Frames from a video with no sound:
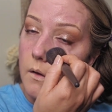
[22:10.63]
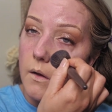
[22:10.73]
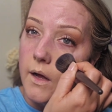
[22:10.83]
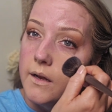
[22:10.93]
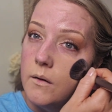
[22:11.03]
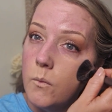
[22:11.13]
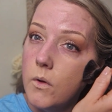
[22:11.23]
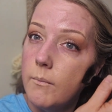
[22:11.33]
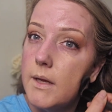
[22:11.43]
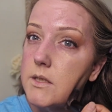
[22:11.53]
I didn't want
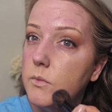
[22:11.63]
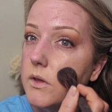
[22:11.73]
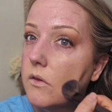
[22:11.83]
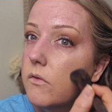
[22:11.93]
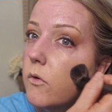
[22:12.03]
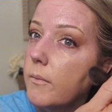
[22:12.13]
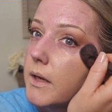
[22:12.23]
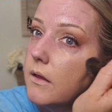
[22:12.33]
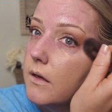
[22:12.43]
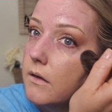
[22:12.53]
to mess with the
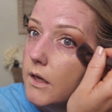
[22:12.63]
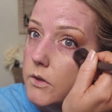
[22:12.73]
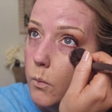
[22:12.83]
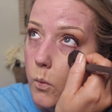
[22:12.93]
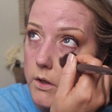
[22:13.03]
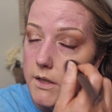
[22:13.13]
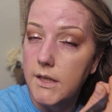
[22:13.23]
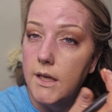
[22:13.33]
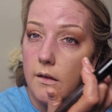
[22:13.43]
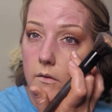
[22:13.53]
formula. I wanted to
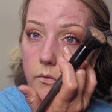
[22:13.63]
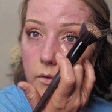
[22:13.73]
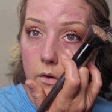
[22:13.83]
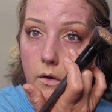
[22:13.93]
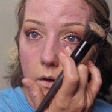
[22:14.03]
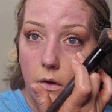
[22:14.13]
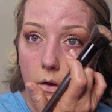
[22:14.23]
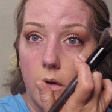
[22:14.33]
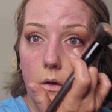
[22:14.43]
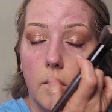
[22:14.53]
give
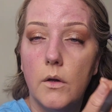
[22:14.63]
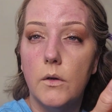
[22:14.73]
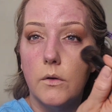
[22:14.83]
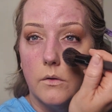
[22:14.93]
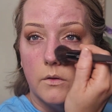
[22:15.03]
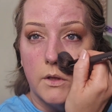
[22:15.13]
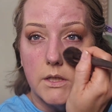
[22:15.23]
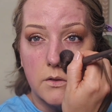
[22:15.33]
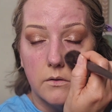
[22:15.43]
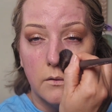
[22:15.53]

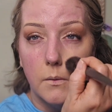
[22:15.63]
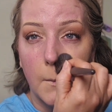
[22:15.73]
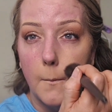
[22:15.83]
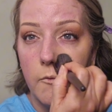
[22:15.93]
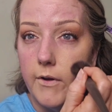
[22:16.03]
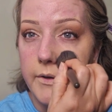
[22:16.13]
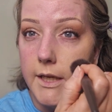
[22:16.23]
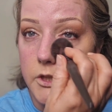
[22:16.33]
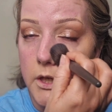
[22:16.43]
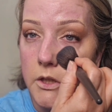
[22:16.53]
this
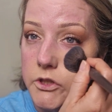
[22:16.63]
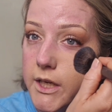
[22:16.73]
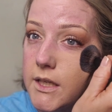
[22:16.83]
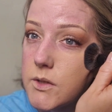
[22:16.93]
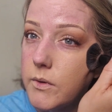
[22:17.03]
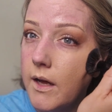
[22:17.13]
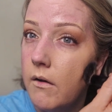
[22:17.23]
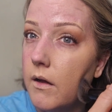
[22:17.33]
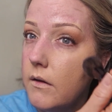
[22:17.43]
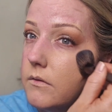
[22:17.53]
foundation a chance without
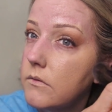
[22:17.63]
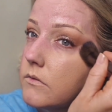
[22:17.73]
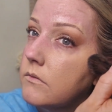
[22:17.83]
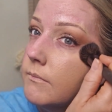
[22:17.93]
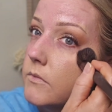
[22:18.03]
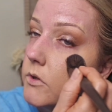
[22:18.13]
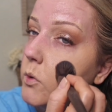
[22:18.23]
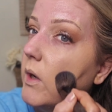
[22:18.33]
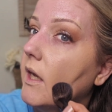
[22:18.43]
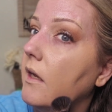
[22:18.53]

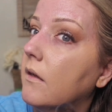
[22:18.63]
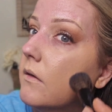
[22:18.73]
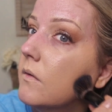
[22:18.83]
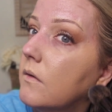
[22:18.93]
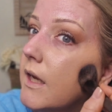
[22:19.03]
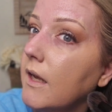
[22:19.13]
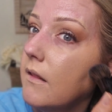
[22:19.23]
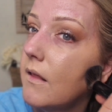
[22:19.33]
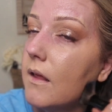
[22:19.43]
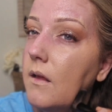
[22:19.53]
tweaking
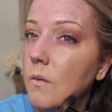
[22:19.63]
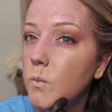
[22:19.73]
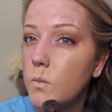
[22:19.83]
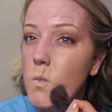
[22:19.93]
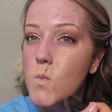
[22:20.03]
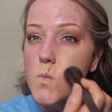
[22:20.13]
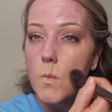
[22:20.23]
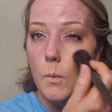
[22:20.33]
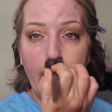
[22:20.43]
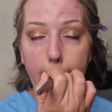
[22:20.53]
anything.
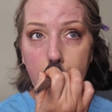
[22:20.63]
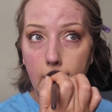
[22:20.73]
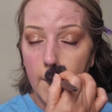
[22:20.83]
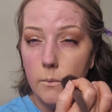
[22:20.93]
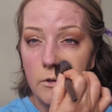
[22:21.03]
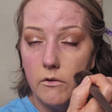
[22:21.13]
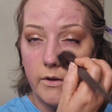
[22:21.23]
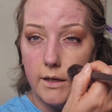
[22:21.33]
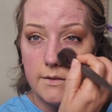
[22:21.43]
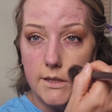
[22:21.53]
And I thought
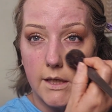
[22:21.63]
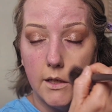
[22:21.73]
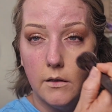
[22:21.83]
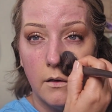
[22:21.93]
5C